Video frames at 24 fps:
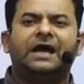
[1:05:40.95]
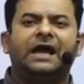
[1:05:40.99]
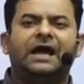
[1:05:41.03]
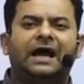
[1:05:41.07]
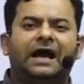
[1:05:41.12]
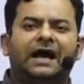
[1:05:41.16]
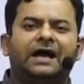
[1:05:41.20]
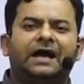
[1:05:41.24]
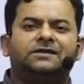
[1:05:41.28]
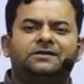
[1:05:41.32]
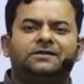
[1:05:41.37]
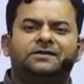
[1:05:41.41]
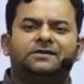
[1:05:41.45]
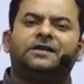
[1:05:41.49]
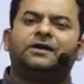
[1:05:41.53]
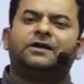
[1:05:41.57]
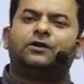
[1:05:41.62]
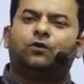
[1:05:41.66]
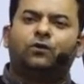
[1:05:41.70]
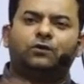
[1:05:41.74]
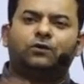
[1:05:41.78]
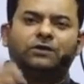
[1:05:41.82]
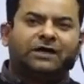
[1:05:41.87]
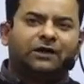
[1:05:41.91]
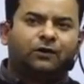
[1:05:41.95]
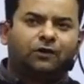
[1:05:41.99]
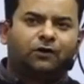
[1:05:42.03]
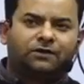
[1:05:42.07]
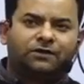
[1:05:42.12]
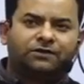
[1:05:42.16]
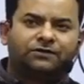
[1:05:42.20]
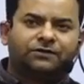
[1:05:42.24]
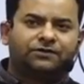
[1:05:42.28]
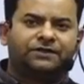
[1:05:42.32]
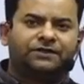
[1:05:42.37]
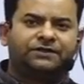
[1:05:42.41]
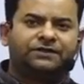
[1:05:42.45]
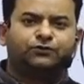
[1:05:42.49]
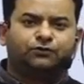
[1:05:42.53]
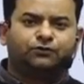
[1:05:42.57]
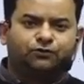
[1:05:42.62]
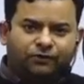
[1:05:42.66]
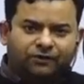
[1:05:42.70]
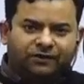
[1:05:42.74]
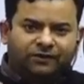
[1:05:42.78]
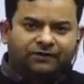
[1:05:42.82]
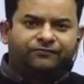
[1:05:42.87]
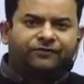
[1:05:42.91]
Either their quota got increased, so
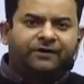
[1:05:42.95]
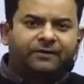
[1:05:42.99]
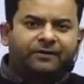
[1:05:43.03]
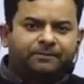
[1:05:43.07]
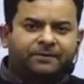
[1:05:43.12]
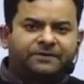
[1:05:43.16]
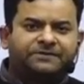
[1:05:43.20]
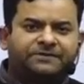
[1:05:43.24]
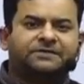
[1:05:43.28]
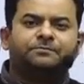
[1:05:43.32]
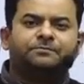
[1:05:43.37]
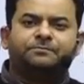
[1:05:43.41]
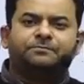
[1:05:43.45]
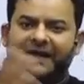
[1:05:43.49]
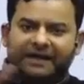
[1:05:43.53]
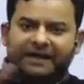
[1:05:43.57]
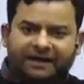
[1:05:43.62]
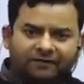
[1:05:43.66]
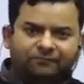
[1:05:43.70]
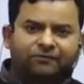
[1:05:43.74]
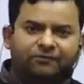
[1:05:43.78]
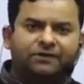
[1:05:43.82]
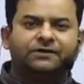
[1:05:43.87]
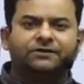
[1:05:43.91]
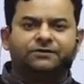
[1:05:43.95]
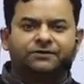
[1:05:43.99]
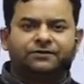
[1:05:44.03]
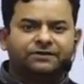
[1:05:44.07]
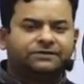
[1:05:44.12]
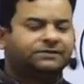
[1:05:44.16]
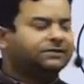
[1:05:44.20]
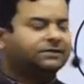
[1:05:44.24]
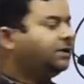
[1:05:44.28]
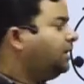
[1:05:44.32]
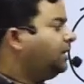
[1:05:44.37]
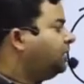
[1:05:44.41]
25% bracket will increase.